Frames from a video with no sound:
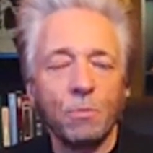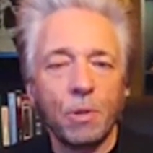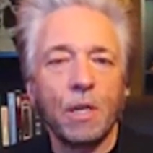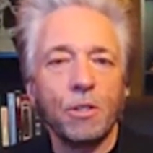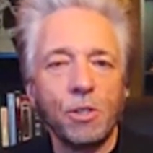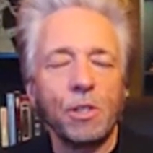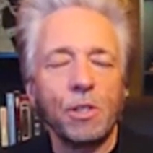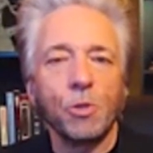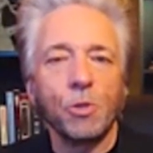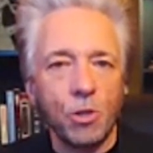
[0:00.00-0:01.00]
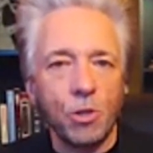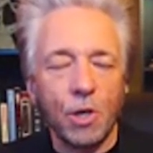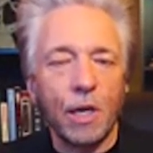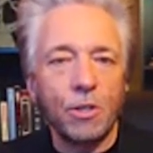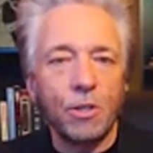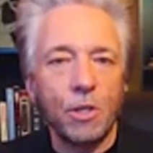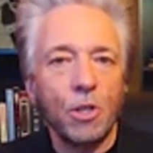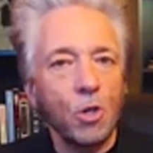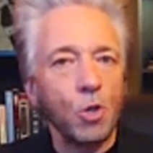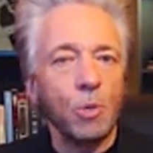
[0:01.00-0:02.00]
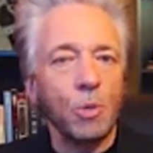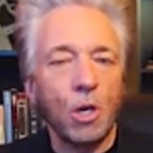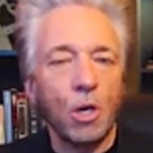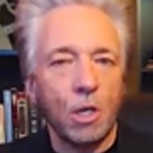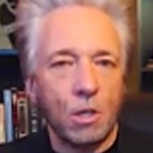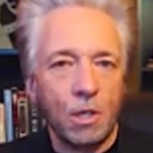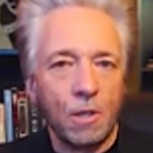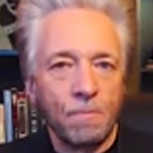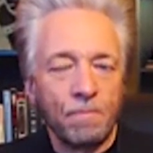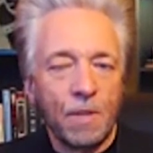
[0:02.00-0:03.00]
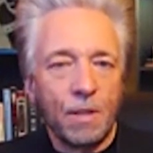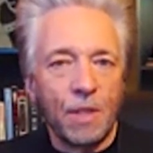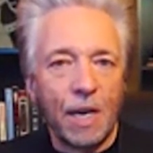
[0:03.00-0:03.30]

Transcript: plus sensory neurites in the human heart that